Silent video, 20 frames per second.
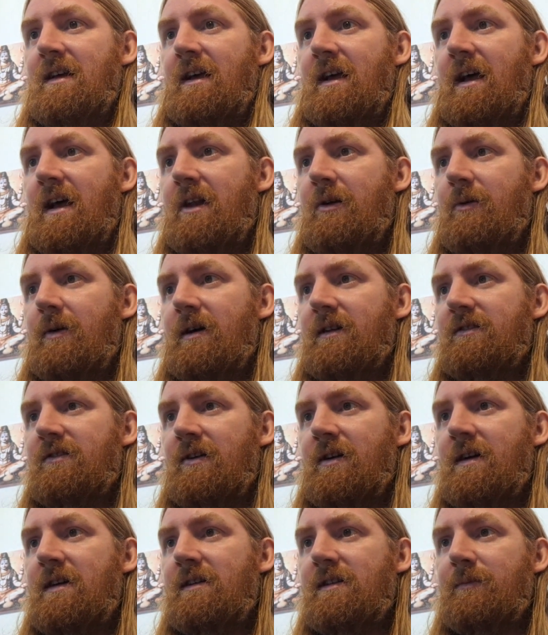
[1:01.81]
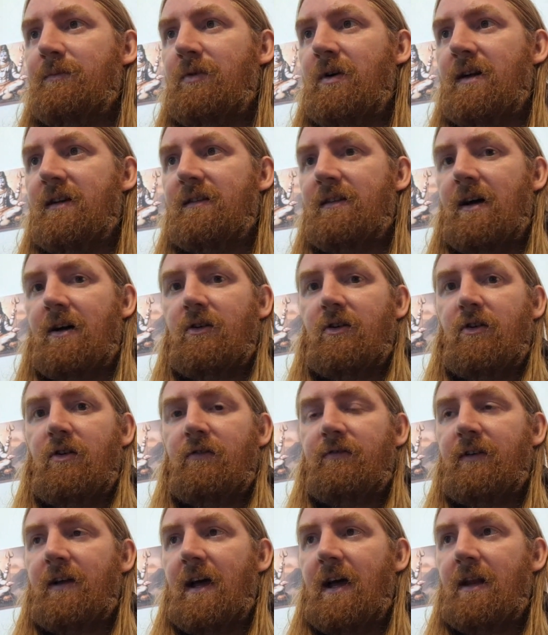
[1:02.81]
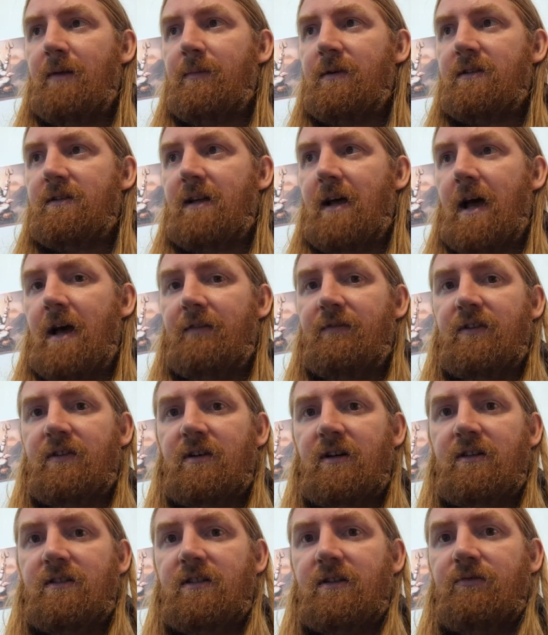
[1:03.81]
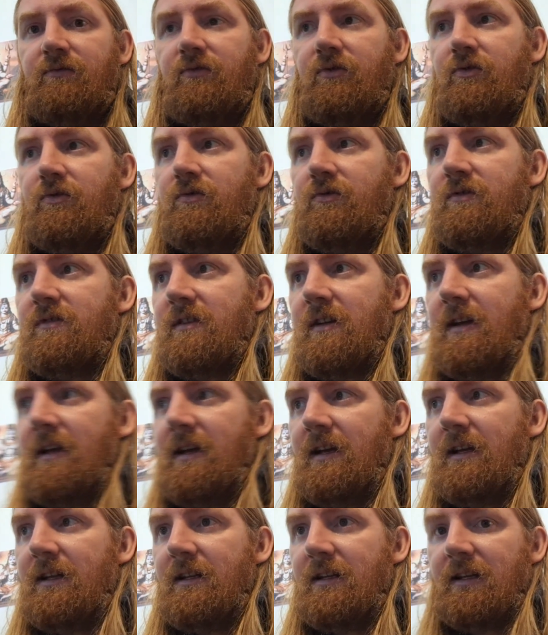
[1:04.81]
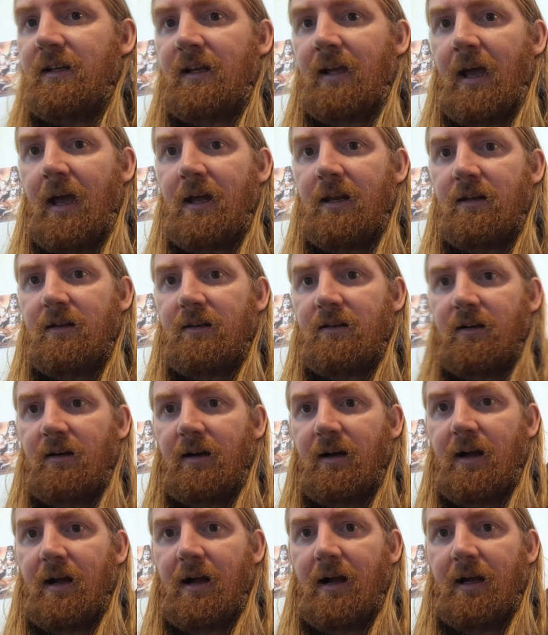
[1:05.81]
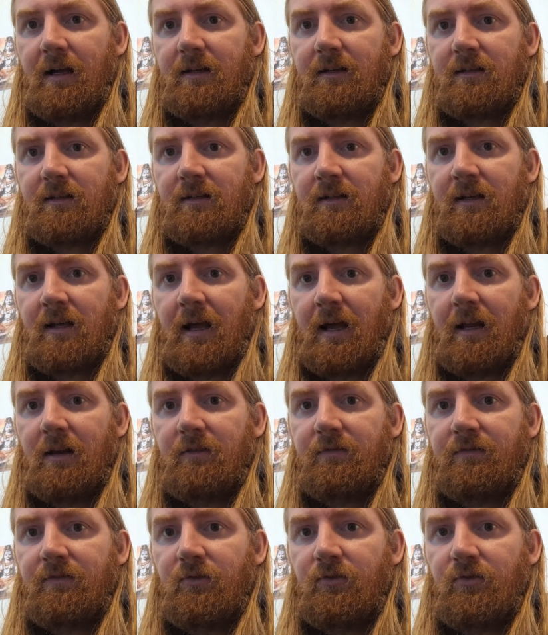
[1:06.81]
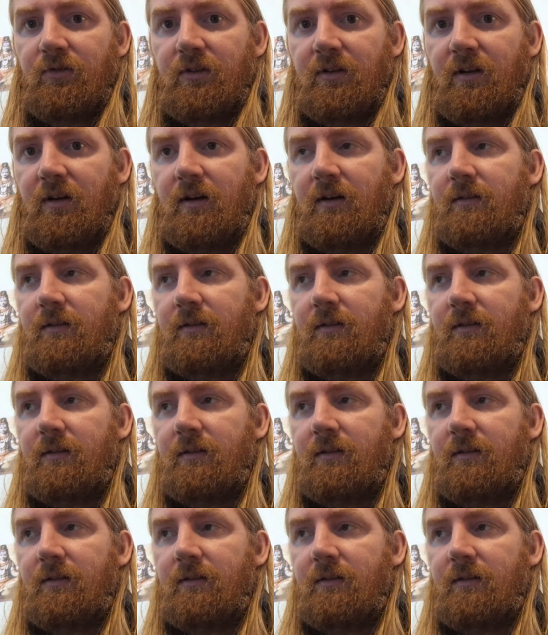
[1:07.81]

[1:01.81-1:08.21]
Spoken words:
Anyway, so here's a breakdown of cannabis advertising rules in Canada and California.